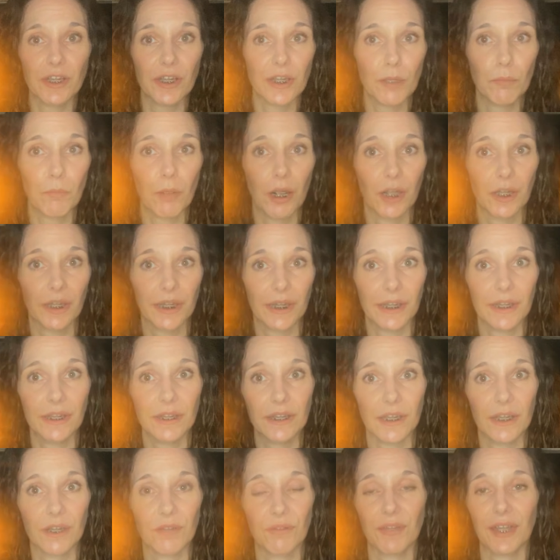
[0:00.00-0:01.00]
to the market
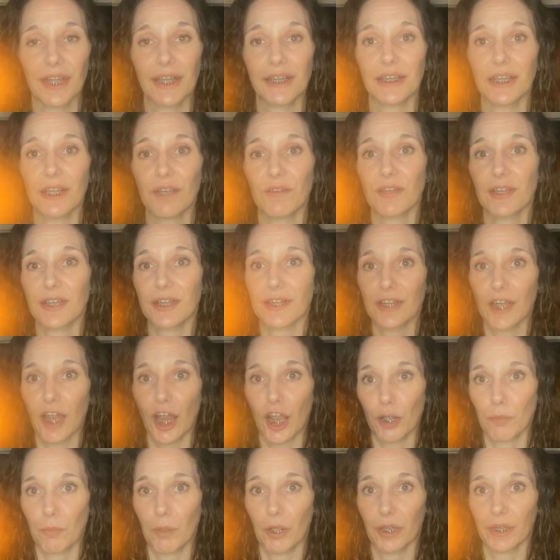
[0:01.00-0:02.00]
if they leave the
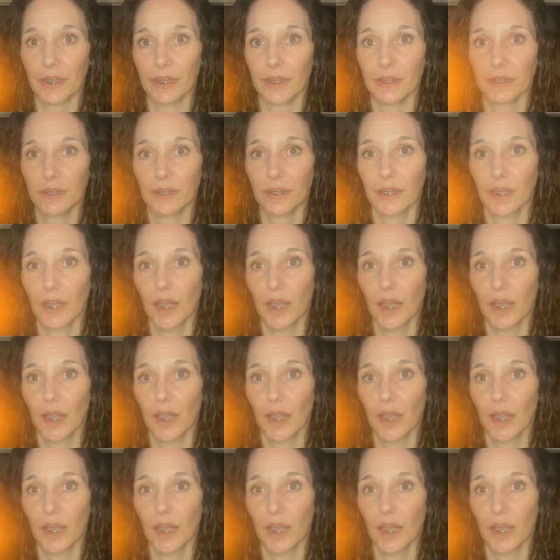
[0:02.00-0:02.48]
stock market,